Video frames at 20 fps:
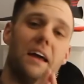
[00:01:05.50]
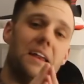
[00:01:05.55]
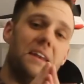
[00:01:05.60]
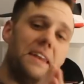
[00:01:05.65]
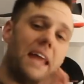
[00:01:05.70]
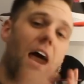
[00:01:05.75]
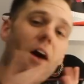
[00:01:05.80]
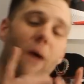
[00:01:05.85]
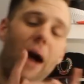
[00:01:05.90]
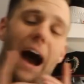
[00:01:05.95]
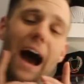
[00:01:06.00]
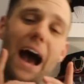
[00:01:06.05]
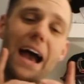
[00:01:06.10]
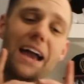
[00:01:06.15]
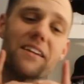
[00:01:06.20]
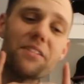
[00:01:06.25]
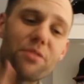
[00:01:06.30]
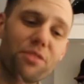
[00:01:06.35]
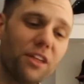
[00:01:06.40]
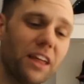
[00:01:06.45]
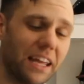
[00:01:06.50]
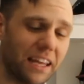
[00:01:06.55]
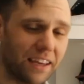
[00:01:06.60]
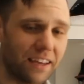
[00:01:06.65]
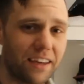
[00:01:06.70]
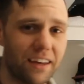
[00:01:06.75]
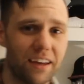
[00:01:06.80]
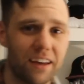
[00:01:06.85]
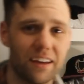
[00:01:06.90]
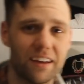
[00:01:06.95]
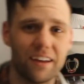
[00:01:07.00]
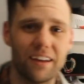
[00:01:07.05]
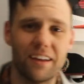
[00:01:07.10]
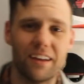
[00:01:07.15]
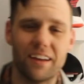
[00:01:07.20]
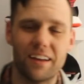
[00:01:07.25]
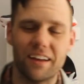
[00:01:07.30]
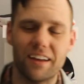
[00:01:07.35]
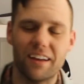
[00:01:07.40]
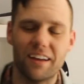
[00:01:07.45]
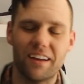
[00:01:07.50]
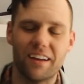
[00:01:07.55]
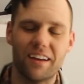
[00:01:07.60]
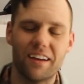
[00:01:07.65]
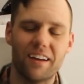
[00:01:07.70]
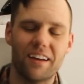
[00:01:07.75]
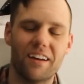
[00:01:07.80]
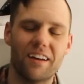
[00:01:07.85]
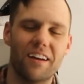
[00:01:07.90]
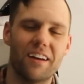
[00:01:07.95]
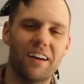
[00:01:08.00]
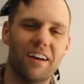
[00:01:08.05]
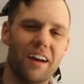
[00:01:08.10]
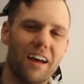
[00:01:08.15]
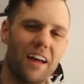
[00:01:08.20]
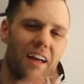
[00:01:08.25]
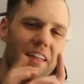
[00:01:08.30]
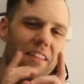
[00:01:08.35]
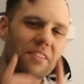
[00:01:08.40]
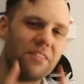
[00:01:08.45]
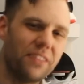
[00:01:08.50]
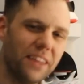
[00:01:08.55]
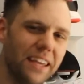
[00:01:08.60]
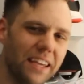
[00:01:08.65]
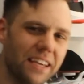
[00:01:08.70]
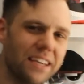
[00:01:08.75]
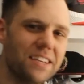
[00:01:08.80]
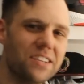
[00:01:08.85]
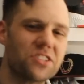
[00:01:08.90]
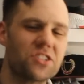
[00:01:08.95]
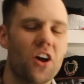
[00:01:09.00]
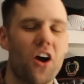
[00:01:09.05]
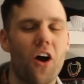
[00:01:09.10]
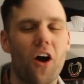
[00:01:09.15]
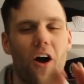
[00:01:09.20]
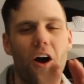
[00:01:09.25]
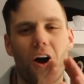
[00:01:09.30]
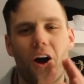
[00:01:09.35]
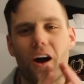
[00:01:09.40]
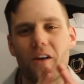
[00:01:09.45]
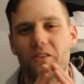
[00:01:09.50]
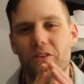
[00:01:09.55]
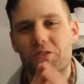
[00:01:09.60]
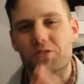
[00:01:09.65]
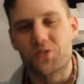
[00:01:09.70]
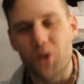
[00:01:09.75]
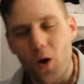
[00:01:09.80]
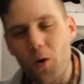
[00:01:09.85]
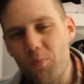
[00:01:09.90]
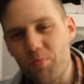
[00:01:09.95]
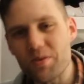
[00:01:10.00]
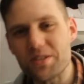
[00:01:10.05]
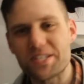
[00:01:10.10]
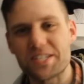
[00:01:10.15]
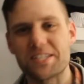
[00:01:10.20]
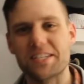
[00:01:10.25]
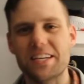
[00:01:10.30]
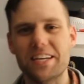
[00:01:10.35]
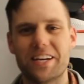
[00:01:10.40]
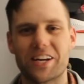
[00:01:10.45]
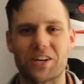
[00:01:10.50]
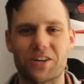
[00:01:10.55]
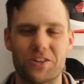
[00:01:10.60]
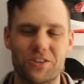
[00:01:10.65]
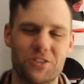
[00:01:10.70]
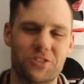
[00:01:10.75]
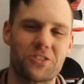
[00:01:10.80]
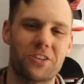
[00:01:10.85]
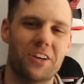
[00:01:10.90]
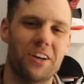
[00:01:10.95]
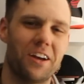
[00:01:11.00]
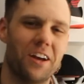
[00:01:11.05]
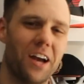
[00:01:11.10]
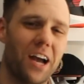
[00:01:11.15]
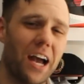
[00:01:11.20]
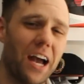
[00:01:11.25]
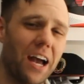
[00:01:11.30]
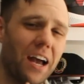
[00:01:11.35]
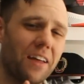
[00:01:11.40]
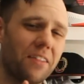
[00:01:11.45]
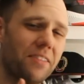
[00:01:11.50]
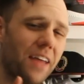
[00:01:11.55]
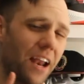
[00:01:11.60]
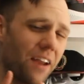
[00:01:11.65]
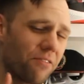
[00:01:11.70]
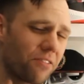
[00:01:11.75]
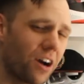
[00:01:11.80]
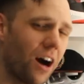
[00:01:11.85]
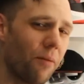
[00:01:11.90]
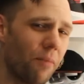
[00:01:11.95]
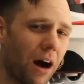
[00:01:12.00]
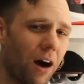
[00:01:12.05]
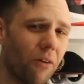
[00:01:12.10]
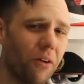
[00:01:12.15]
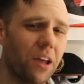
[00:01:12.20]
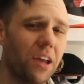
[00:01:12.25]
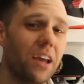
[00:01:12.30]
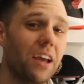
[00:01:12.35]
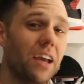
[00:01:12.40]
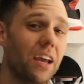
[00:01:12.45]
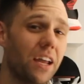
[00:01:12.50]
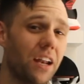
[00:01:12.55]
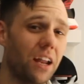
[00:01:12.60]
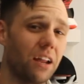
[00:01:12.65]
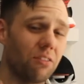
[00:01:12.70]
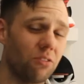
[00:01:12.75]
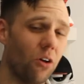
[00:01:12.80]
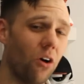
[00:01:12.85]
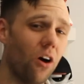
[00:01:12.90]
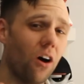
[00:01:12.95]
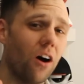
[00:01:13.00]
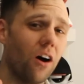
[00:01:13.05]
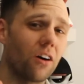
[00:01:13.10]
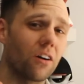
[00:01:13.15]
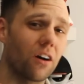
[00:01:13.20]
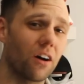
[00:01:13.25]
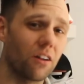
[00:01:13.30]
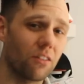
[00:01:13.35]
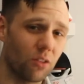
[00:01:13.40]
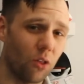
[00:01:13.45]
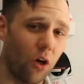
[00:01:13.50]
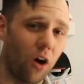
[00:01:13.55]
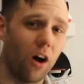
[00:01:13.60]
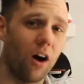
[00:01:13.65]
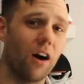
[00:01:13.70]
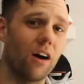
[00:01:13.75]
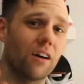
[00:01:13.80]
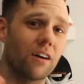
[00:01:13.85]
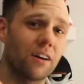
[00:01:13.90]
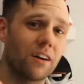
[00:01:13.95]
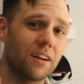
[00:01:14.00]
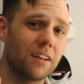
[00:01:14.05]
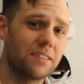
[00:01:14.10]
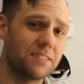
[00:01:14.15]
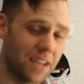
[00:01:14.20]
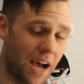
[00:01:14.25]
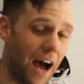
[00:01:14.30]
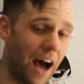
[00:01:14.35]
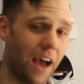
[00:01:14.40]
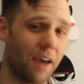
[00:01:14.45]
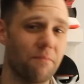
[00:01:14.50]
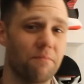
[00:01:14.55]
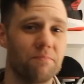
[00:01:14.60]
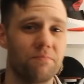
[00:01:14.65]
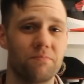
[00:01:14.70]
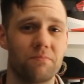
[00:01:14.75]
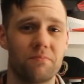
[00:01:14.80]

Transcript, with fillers: Now I think these are the dopest sneakers that have come out in a long, long time.